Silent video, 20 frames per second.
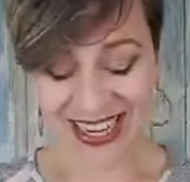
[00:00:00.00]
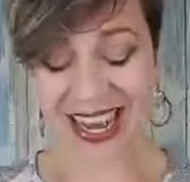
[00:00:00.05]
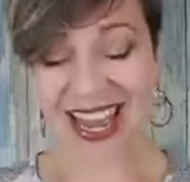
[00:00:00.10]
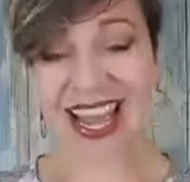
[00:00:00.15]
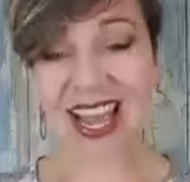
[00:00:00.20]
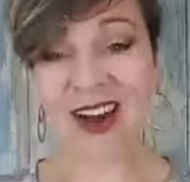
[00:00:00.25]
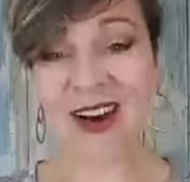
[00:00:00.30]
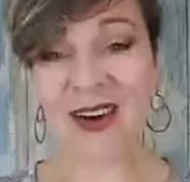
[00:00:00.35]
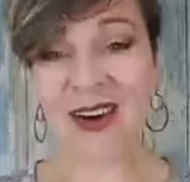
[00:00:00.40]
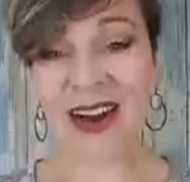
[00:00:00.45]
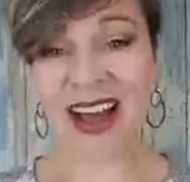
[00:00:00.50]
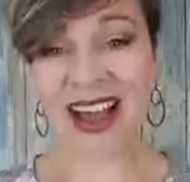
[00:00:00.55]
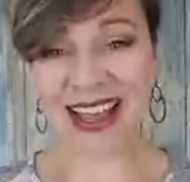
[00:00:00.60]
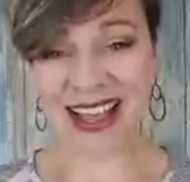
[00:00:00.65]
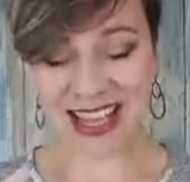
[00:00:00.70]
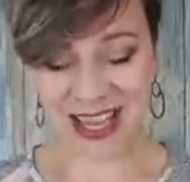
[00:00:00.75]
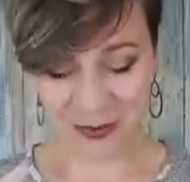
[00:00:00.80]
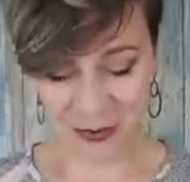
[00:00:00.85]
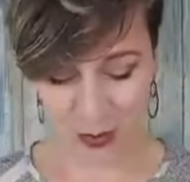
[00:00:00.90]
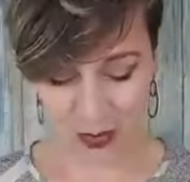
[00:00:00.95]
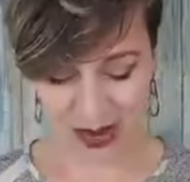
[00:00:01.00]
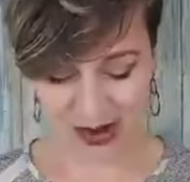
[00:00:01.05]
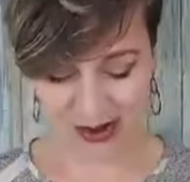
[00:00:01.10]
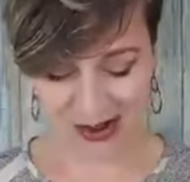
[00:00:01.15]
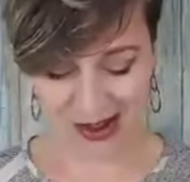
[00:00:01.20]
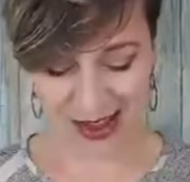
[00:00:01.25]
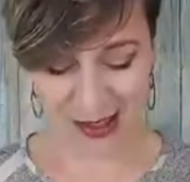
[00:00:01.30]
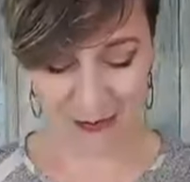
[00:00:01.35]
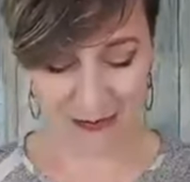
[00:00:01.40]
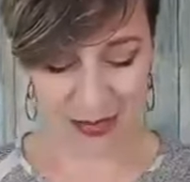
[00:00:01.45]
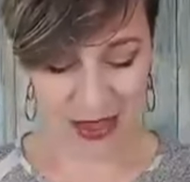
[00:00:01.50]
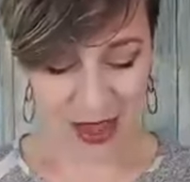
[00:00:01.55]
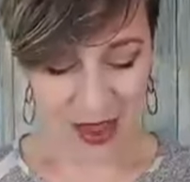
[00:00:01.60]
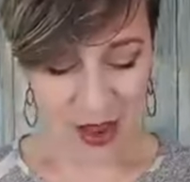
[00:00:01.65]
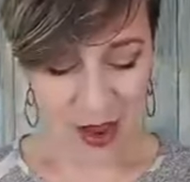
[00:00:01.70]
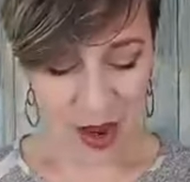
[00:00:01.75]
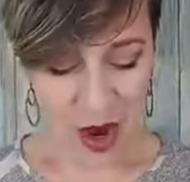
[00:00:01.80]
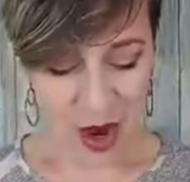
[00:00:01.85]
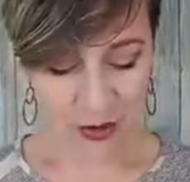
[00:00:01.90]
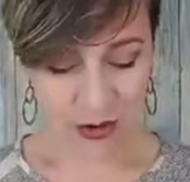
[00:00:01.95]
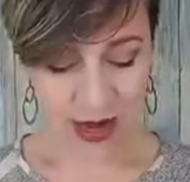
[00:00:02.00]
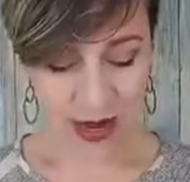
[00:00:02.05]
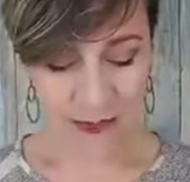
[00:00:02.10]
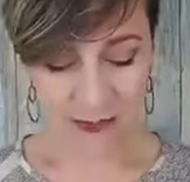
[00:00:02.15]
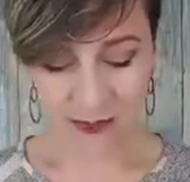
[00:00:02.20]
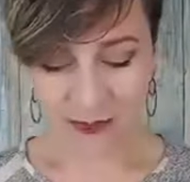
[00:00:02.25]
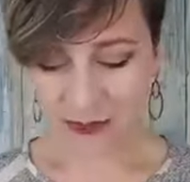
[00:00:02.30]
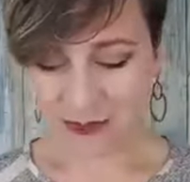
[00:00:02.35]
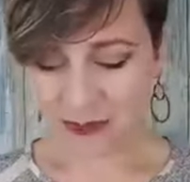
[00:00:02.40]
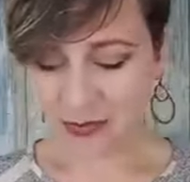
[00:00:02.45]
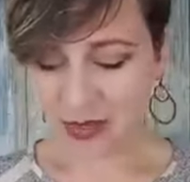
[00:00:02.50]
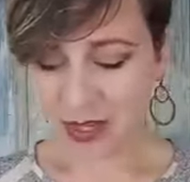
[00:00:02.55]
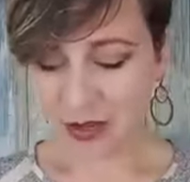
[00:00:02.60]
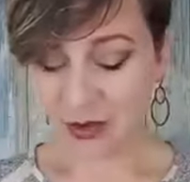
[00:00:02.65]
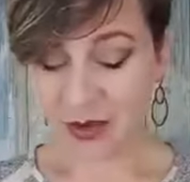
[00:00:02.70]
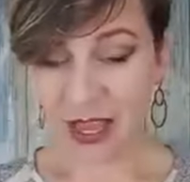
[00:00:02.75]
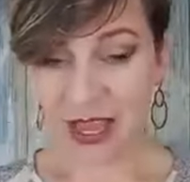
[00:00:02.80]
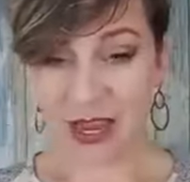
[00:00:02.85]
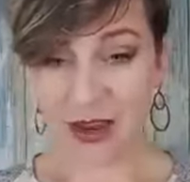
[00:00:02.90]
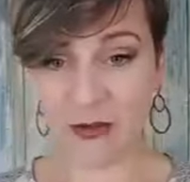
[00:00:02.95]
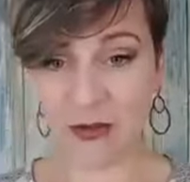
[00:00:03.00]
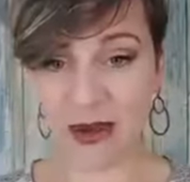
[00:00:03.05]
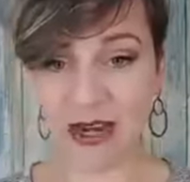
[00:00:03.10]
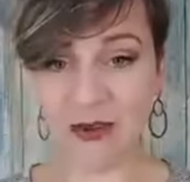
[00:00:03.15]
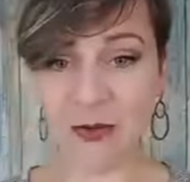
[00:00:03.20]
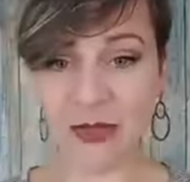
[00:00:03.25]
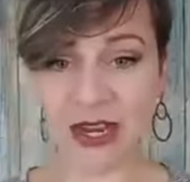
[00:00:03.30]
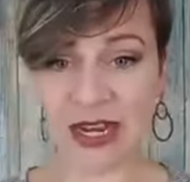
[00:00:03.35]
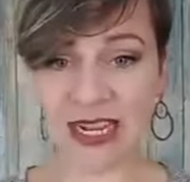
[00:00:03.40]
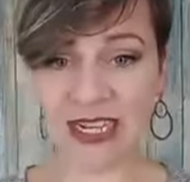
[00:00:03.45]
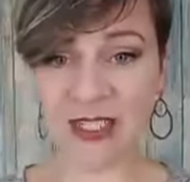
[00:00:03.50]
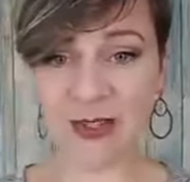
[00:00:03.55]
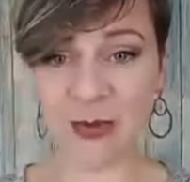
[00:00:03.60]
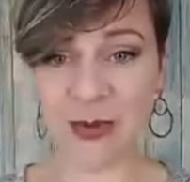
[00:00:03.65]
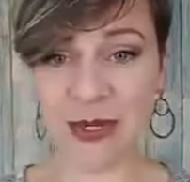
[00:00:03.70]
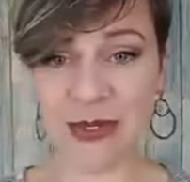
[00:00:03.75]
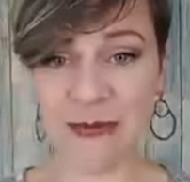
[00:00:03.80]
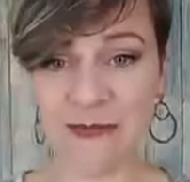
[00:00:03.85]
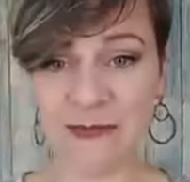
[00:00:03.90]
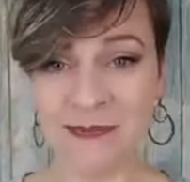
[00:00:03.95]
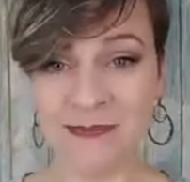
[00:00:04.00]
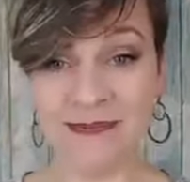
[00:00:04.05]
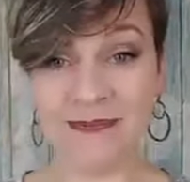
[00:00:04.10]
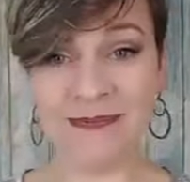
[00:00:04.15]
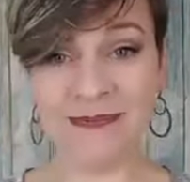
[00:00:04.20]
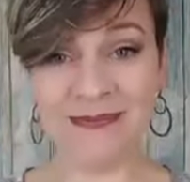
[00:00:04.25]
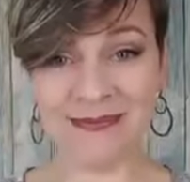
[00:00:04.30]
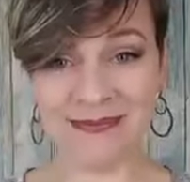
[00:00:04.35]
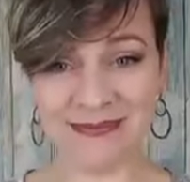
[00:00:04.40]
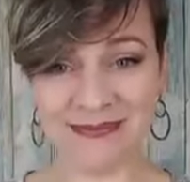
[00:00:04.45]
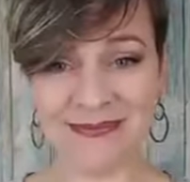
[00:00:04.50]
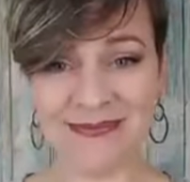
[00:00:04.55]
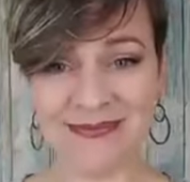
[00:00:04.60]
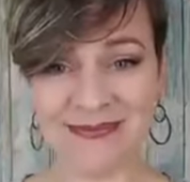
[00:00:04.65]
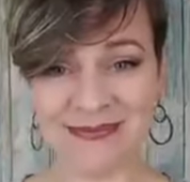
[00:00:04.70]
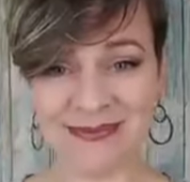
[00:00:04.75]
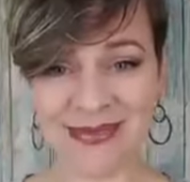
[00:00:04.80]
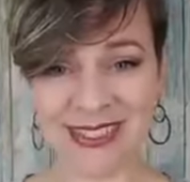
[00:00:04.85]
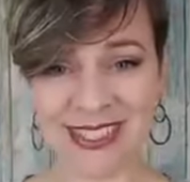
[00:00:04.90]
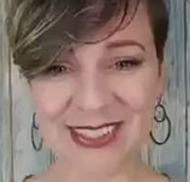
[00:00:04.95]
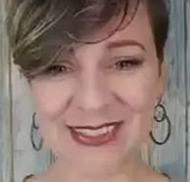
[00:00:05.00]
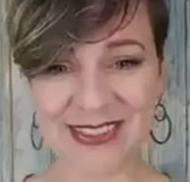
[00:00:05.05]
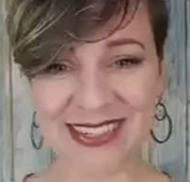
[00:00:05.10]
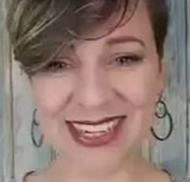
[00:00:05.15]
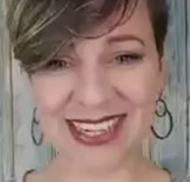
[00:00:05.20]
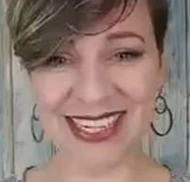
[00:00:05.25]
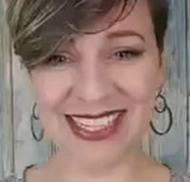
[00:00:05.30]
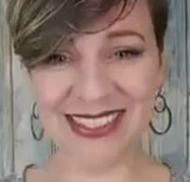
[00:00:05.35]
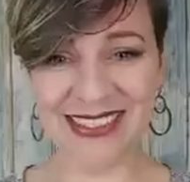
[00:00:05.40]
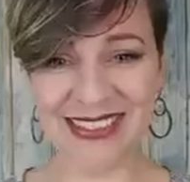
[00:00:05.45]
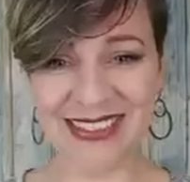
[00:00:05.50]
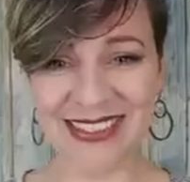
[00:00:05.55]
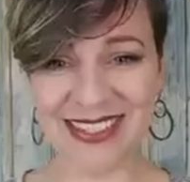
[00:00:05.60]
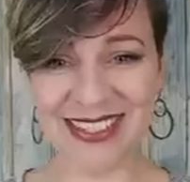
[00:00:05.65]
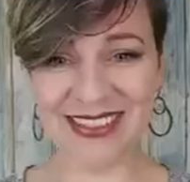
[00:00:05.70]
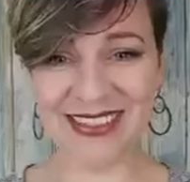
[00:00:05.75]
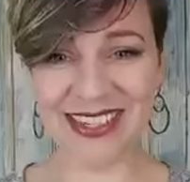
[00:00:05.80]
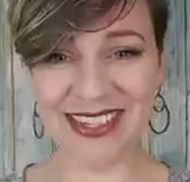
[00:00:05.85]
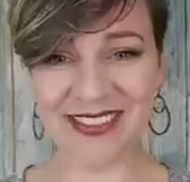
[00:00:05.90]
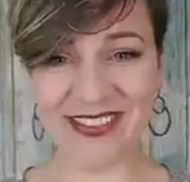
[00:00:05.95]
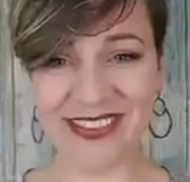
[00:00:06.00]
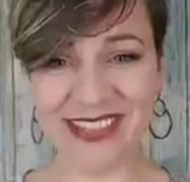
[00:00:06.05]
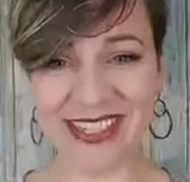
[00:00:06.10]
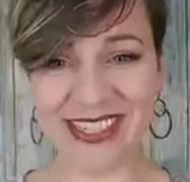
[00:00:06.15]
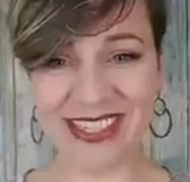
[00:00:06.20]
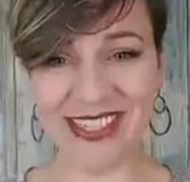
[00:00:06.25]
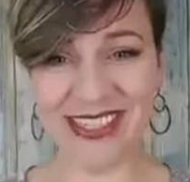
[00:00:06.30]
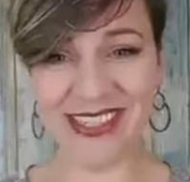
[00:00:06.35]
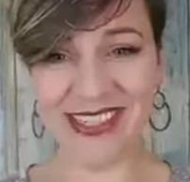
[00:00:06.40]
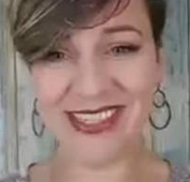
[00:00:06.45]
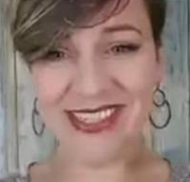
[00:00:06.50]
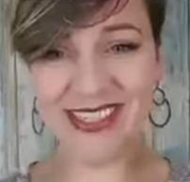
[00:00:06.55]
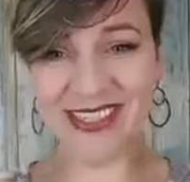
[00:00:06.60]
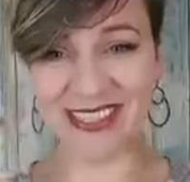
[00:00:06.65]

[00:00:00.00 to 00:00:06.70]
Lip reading: Now I keep wearing it. All right. Okay. You ready for the next one? You ready? Ready.